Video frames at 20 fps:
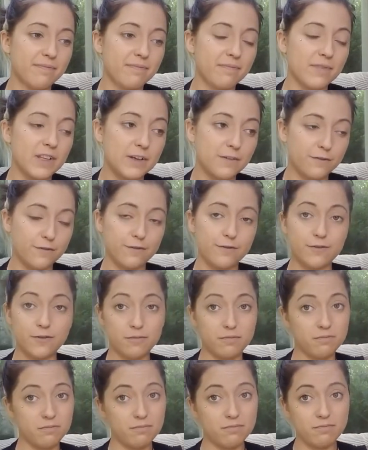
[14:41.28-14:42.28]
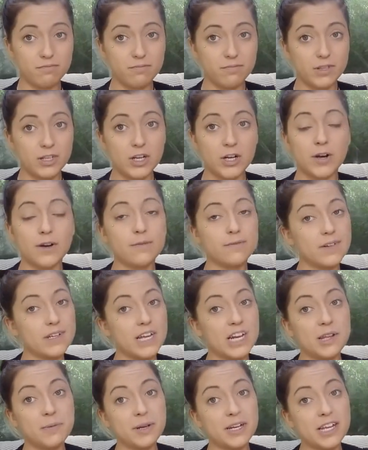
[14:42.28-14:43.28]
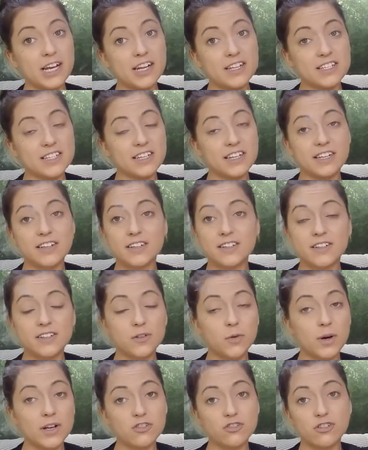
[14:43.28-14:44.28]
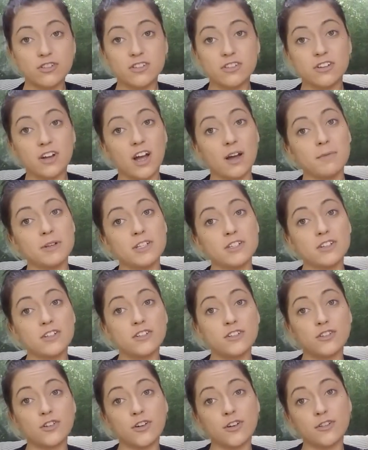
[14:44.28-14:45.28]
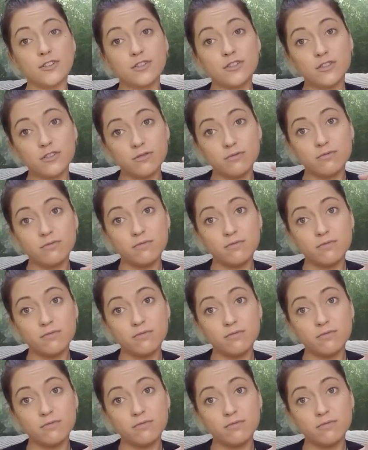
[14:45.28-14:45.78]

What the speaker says: If, anybody has any questions, comments, concerns,